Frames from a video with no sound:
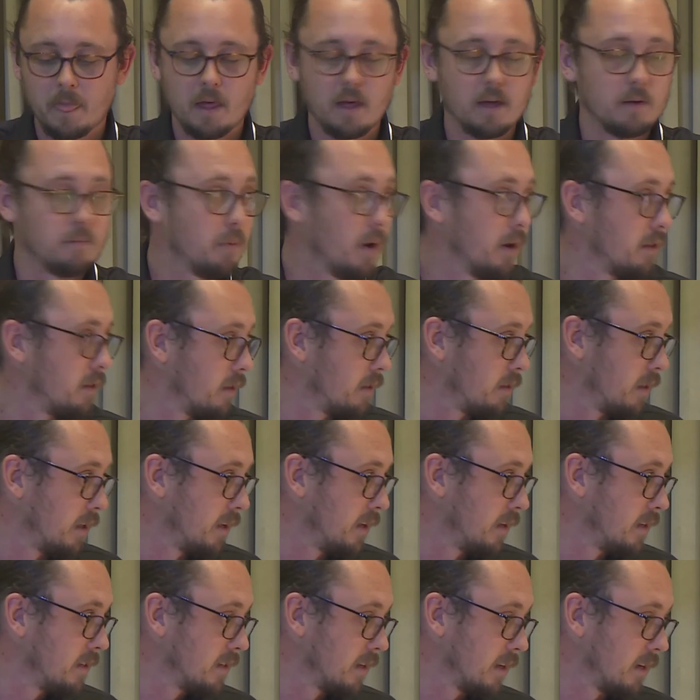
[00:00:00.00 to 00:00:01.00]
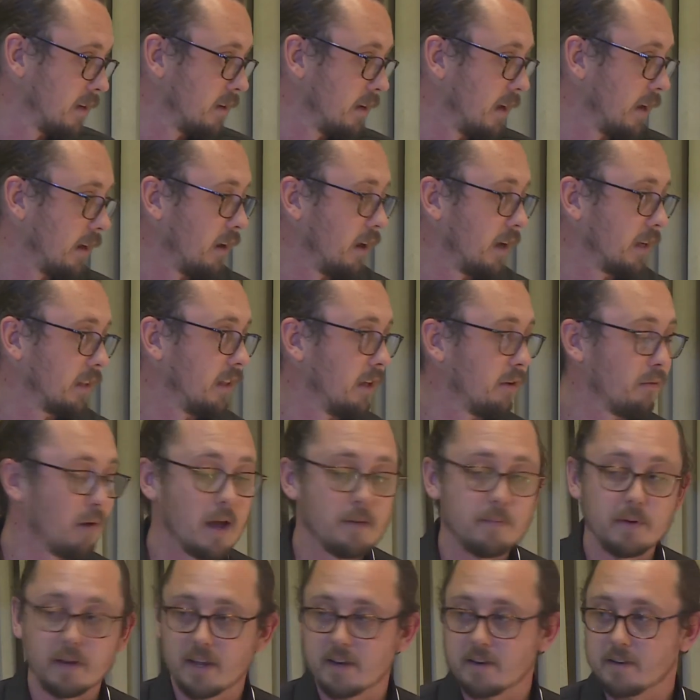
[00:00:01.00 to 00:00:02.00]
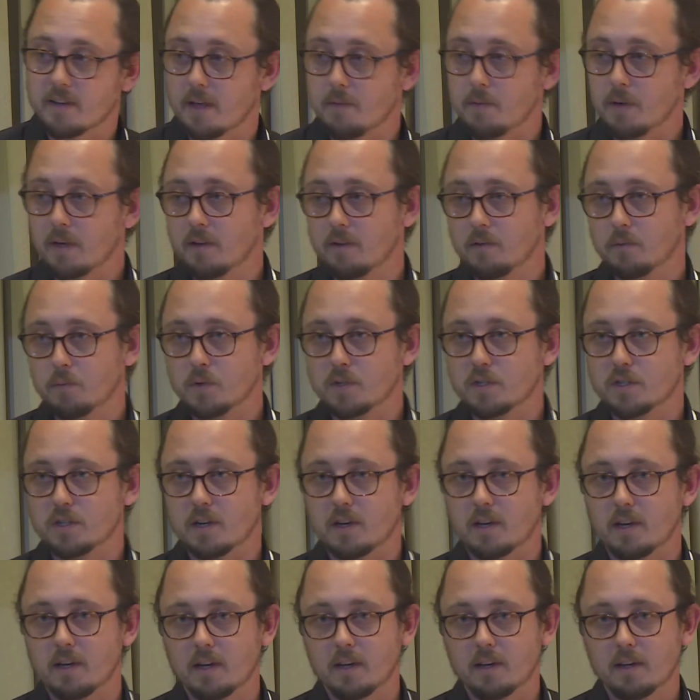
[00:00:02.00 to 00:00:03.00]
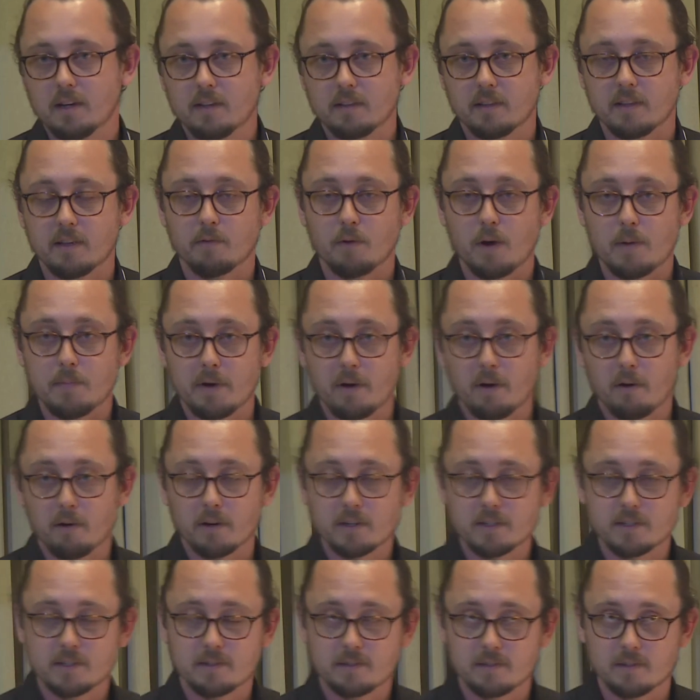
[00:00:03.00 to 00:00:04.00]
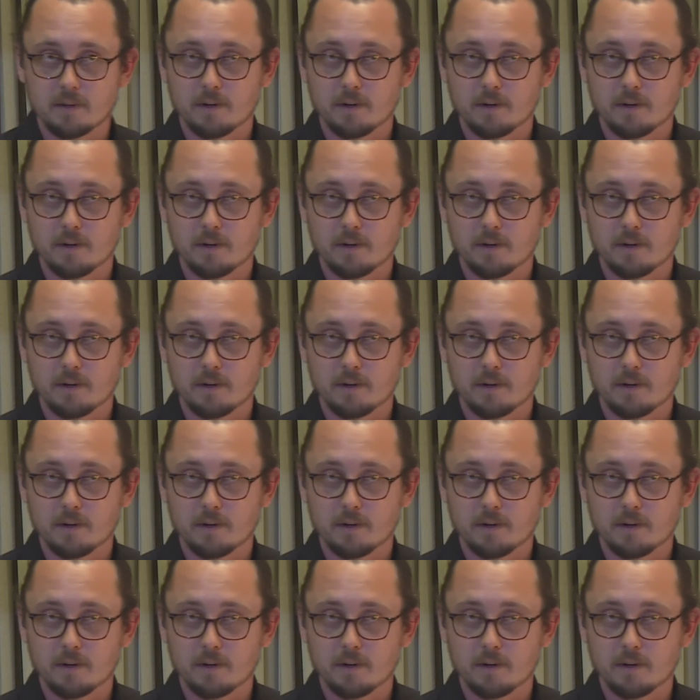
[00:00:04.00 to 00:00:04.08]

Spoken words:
And both of these, unlike the Arabian endemic, the Arabian oryx,